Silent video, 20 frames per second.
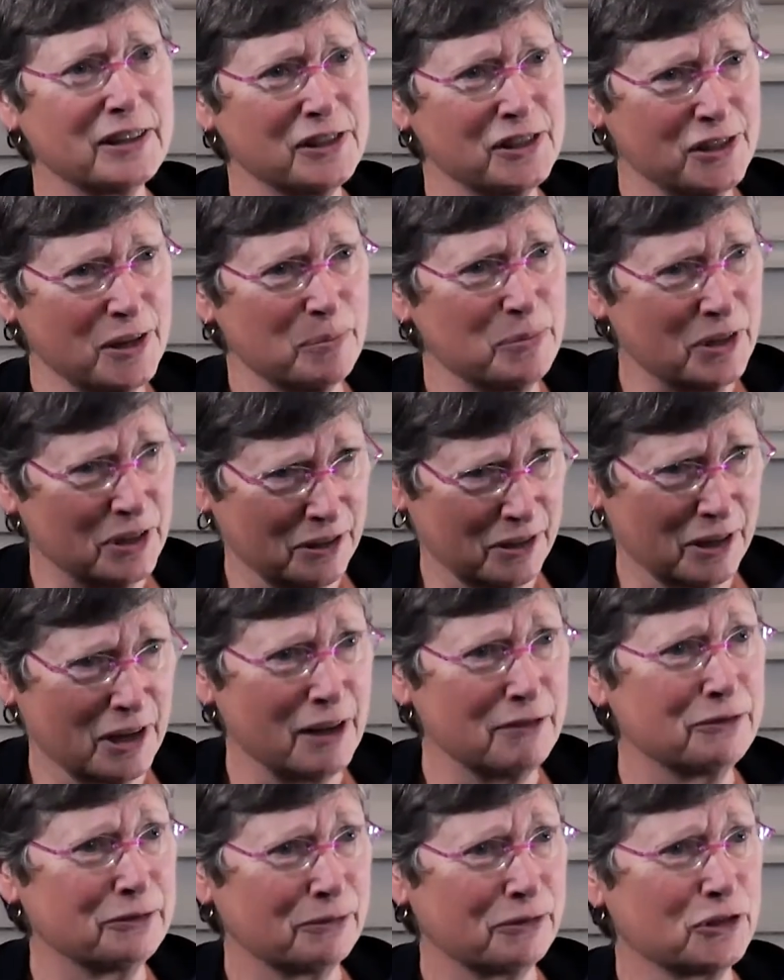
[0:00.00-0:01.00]
is something that
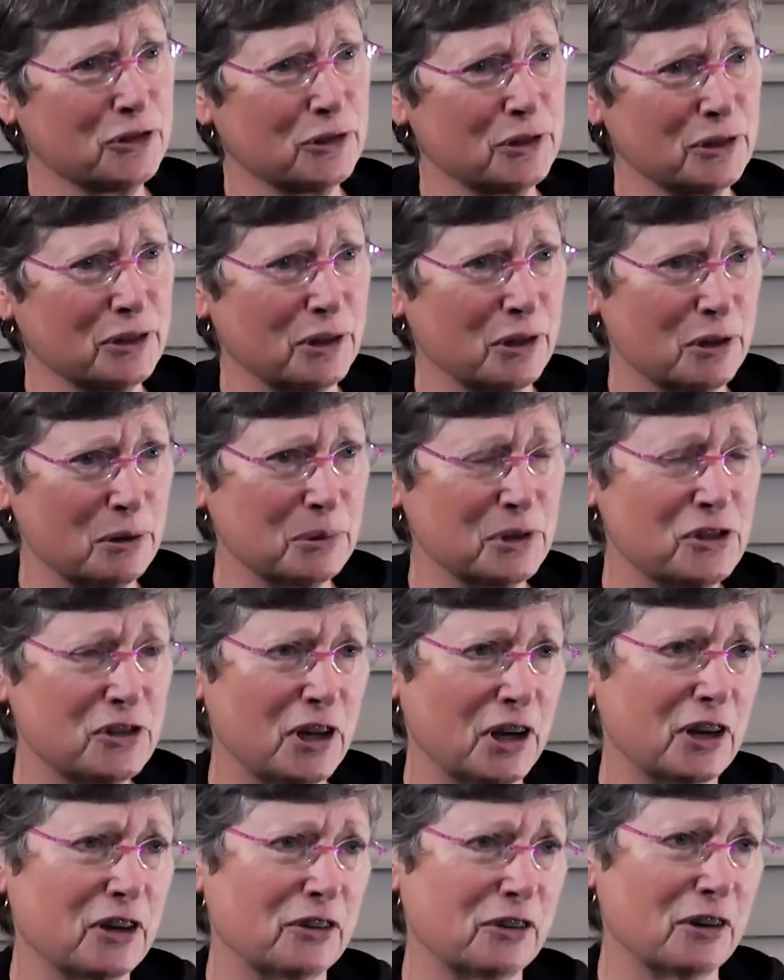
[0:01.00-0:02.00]
I've certainly always
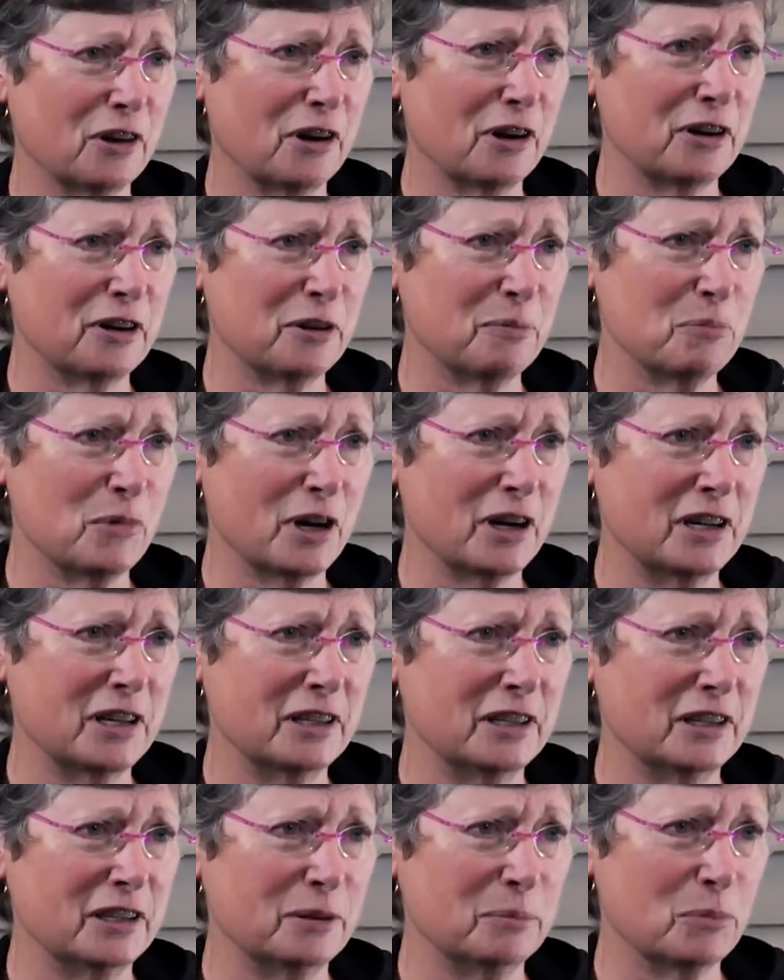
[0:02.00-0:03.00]
taken to heart in
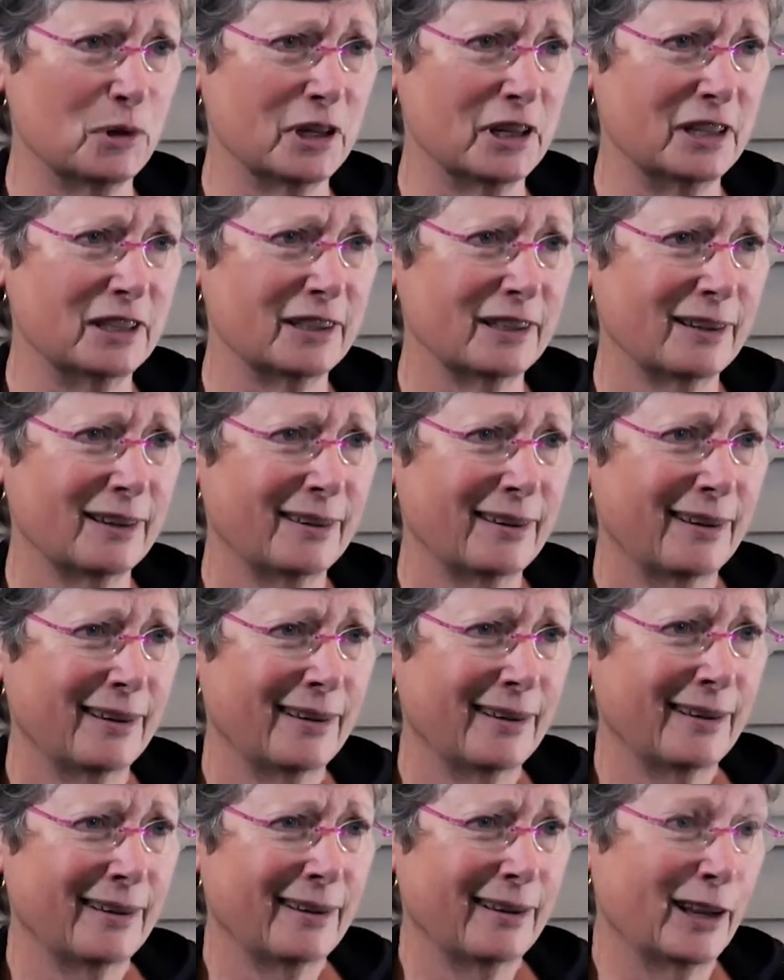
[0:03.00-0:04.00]
my
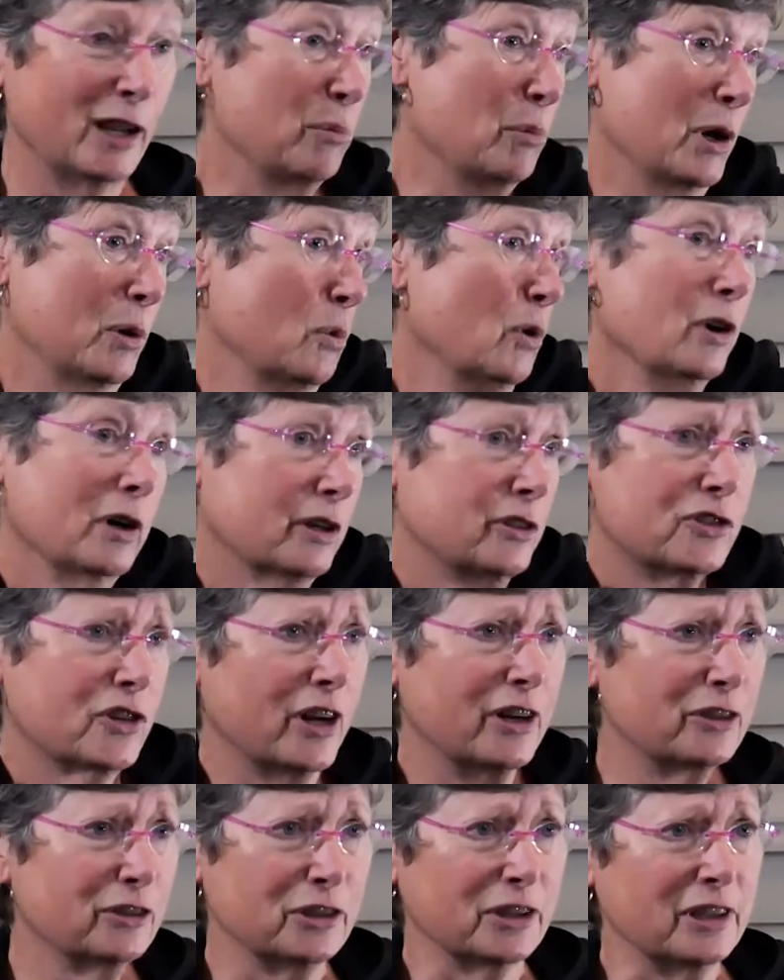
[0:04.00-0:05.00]
work
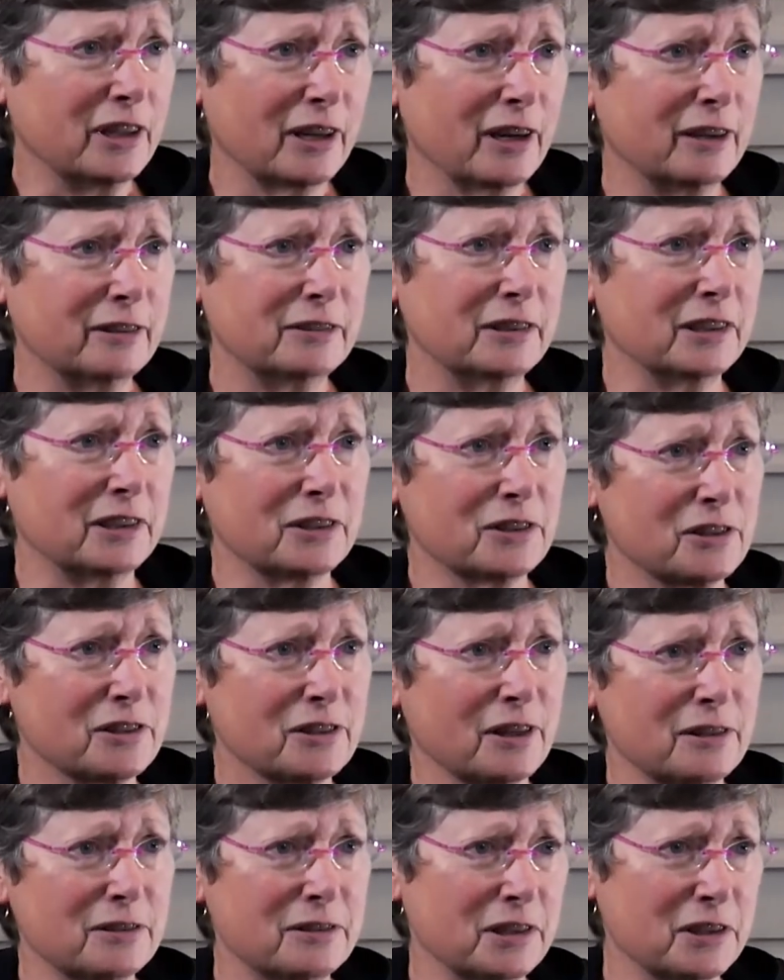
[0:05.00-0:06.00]
generally. I think
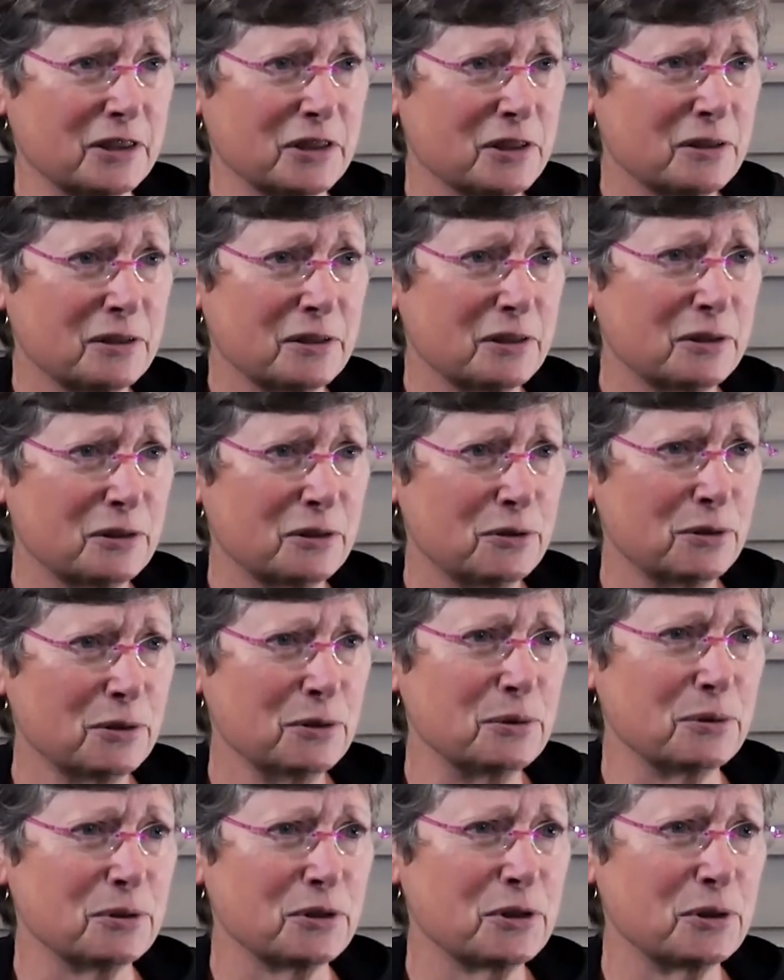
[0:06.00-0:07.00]
it's
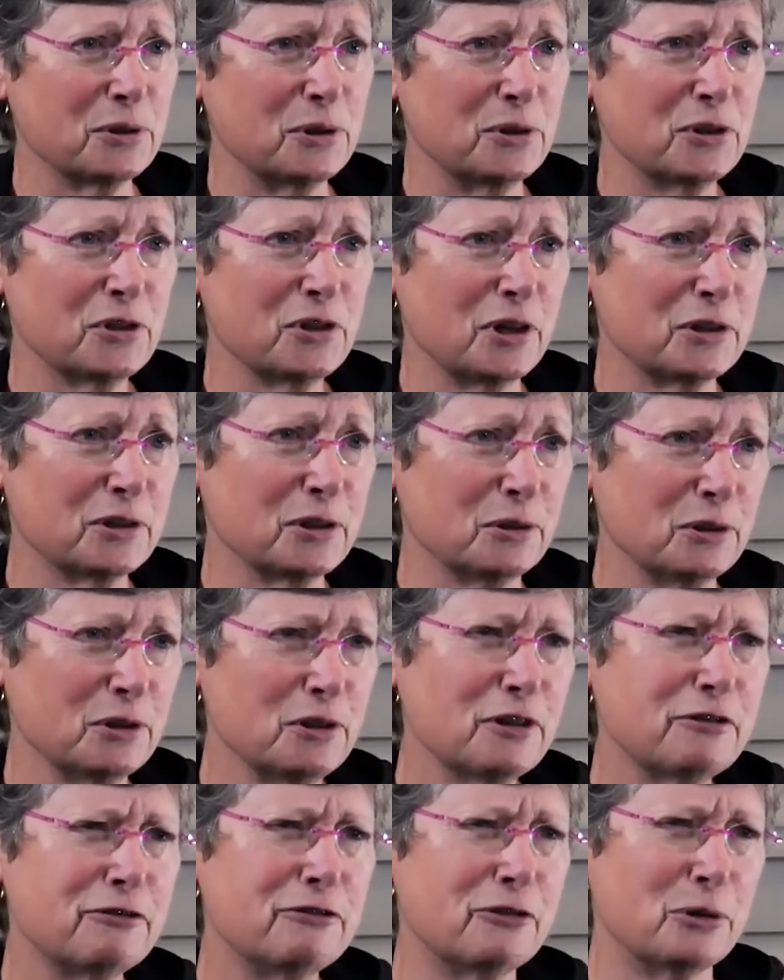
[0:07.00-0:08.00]
true. So you start to
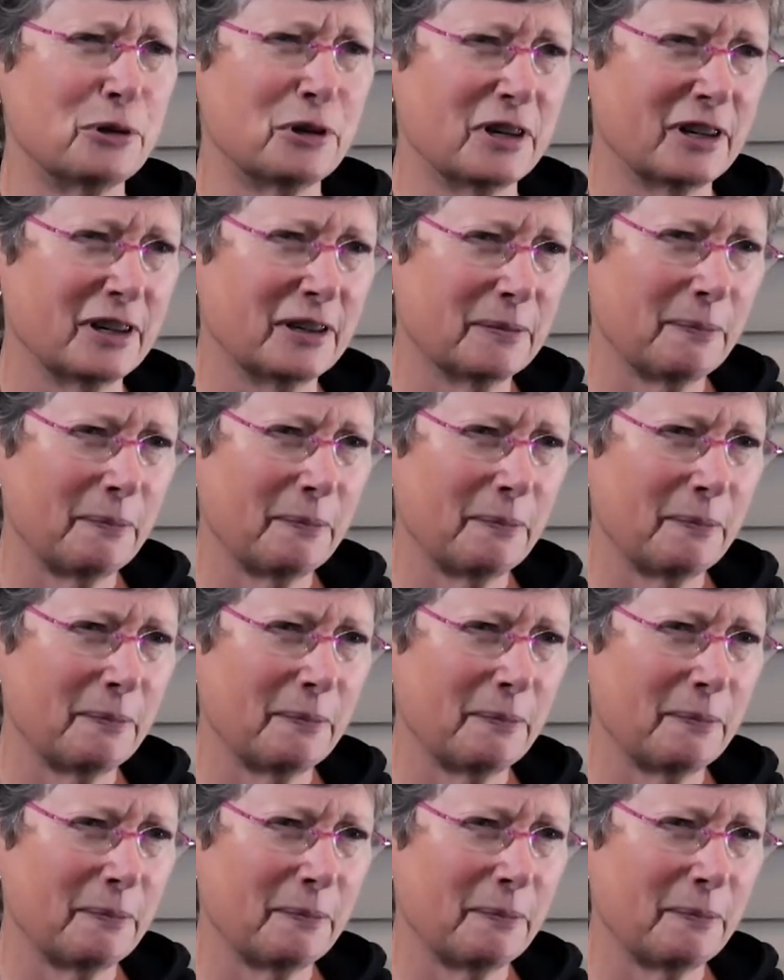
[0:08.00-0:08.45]
look for,